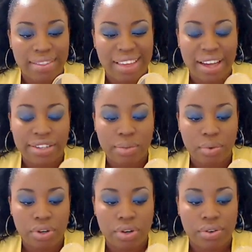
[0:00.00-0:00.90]
They actually
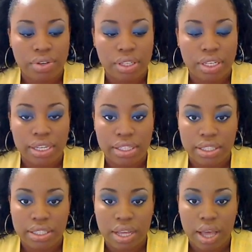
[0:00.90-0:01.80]
work good on the
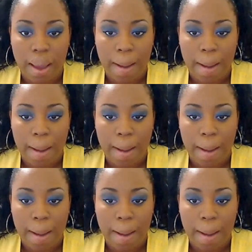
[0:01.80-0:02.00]
lids.